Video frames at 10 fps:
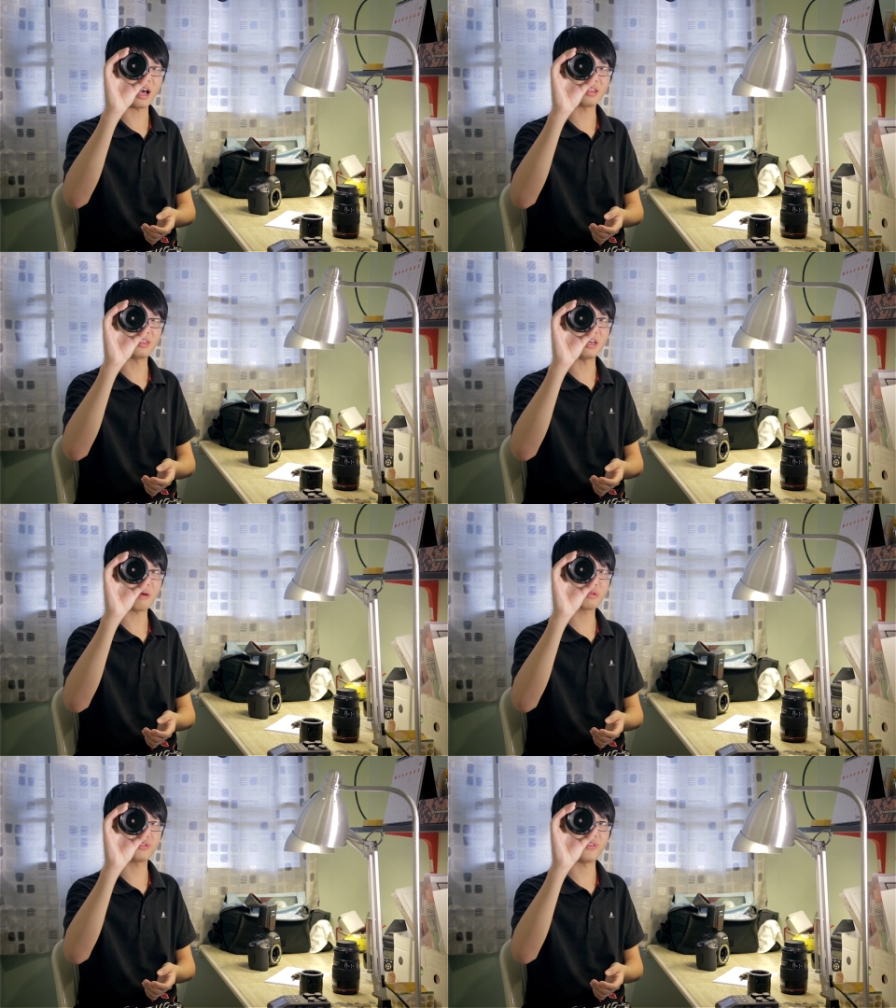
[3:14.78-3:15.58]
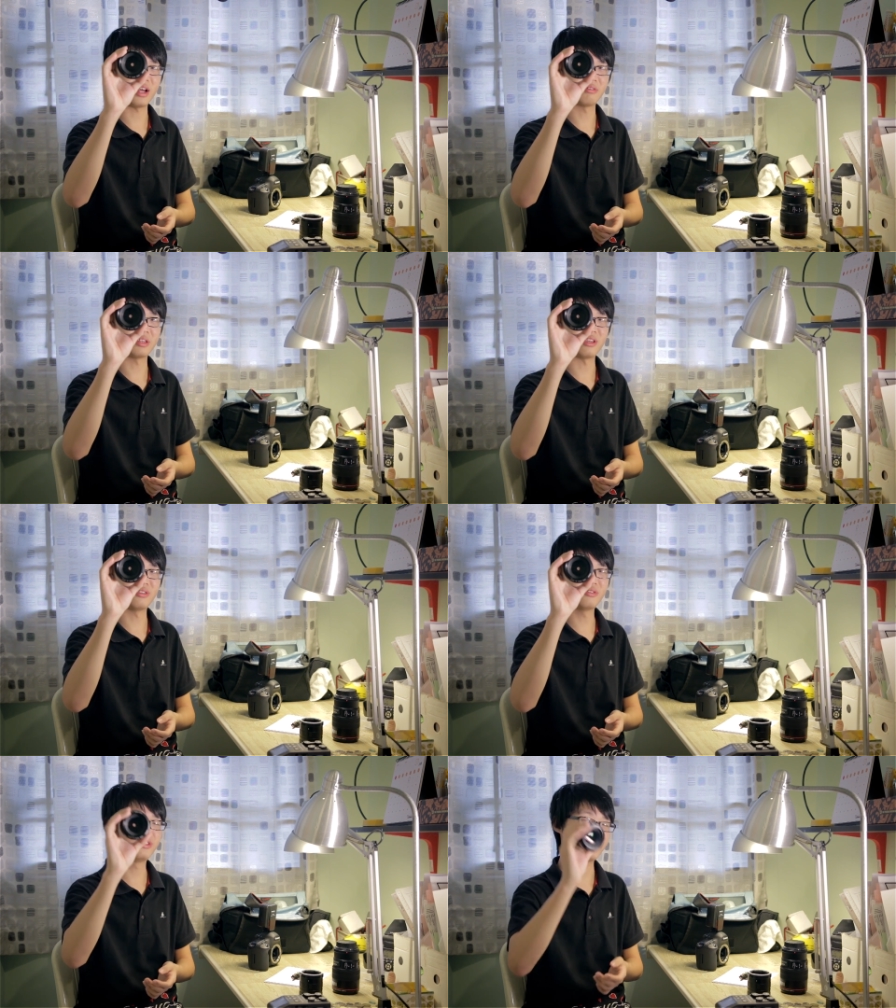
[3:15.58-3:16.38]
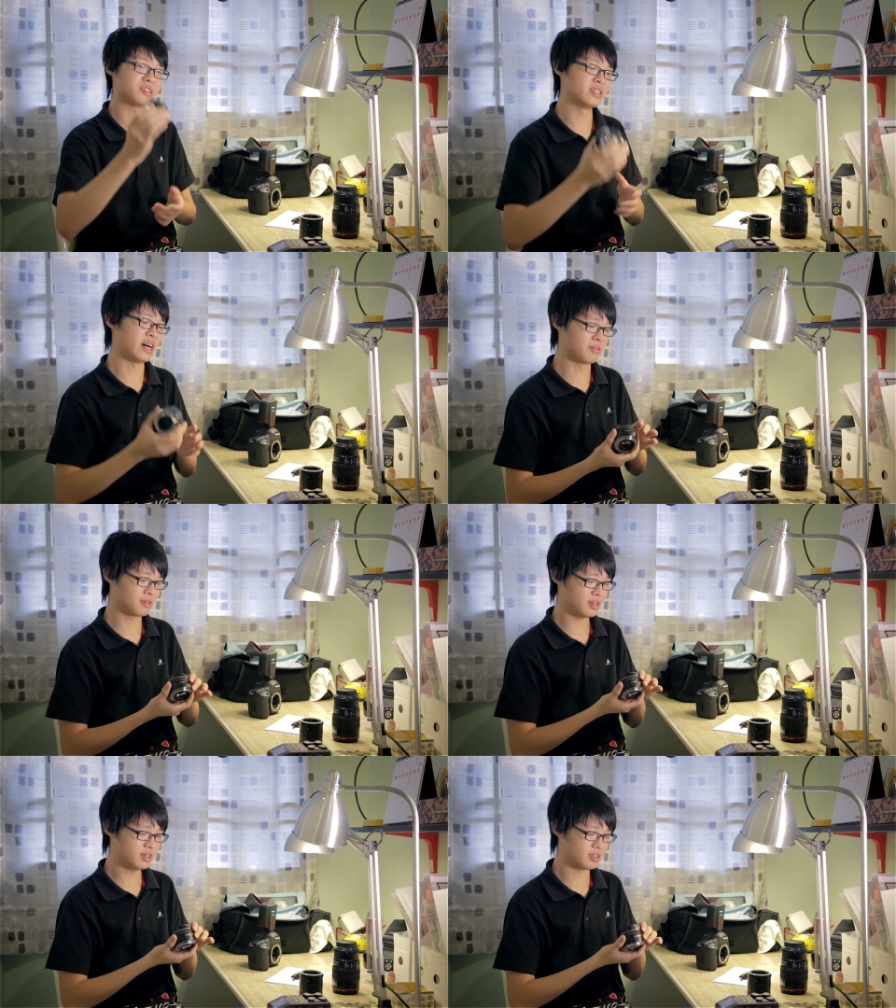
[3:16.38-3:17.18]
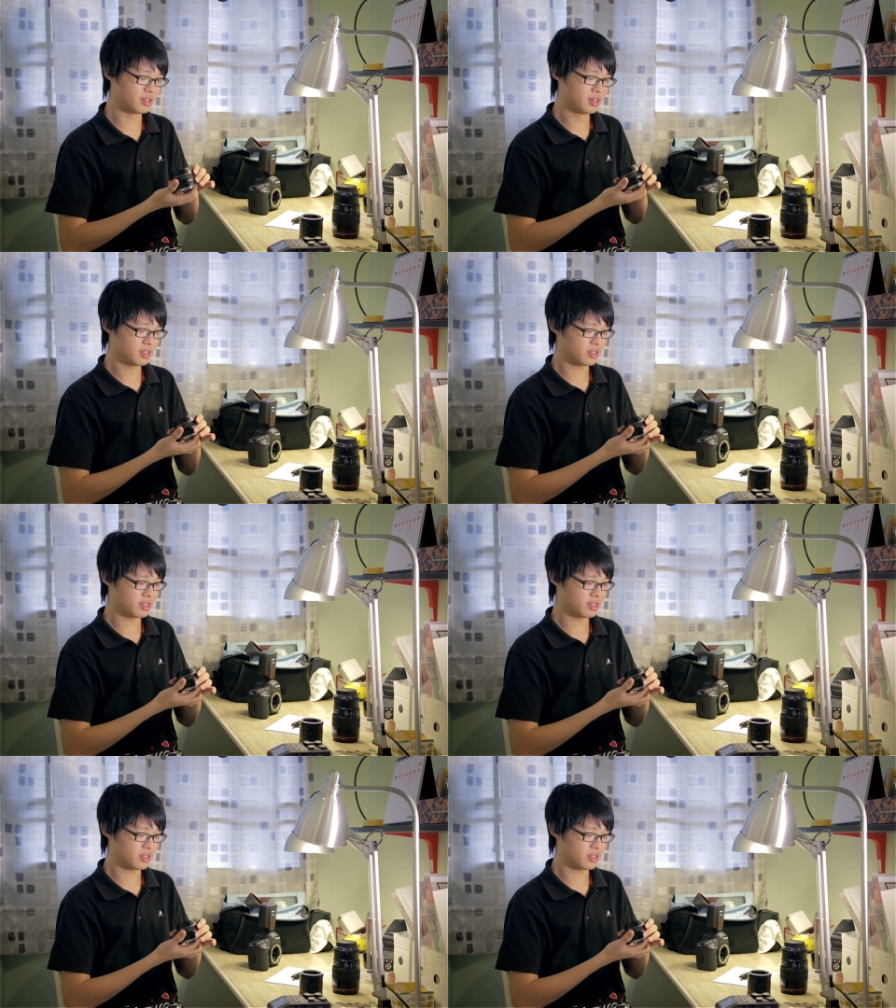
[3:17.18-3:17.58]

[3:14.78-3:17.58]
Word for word: at the aperture value that you just dialed in.